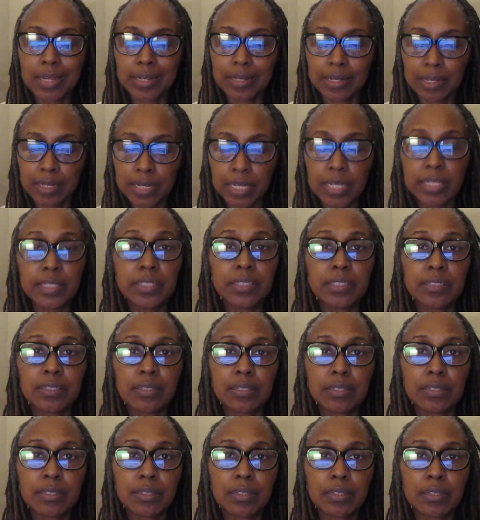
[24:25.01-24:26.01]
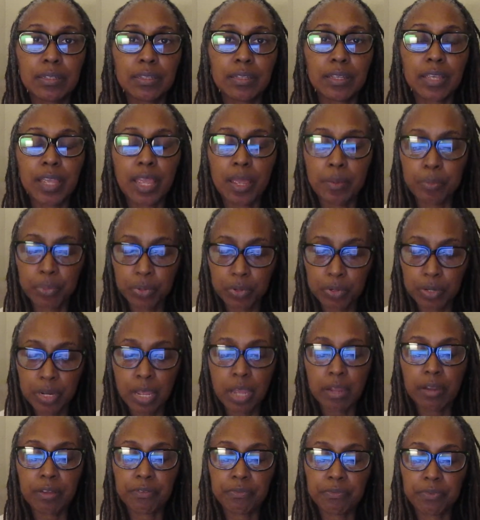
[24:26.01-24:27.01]
Lust and
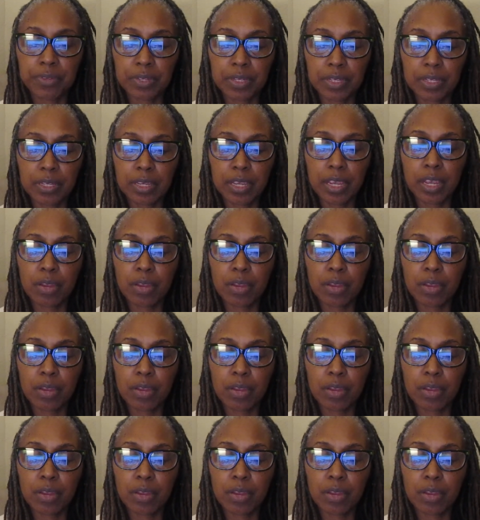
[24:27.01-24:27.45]
pornography